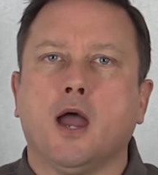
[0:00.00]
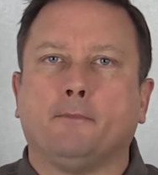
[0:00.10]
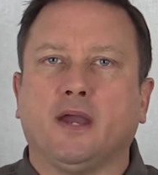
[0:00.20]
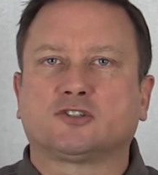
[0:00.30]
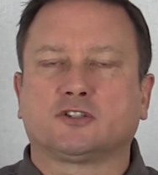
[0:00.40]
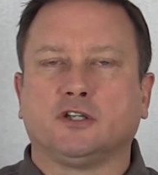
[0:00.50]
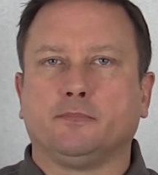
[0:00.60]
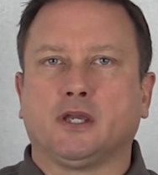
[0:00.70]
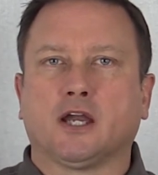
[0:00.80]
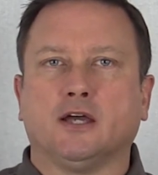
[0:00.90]
Basically
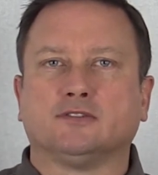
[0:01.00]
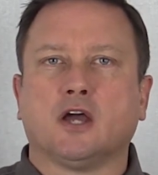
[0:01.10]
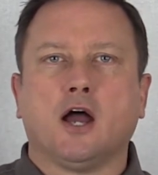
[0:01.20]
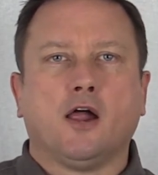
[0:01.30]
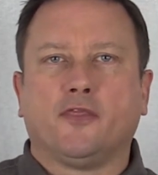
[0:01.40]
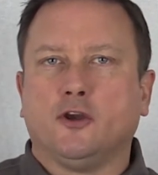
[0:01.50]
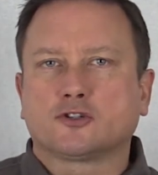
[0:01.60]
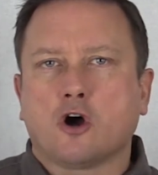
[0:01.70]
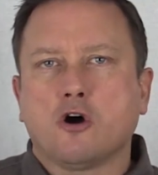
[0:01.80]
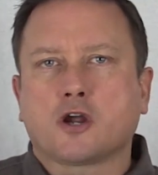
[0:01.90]
because
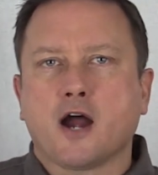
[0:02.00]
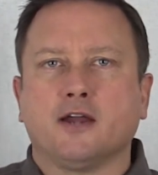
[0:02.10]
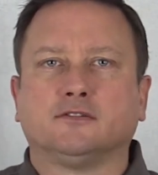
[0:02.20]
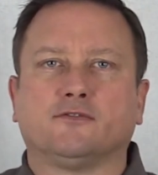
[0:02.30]
there's all kinds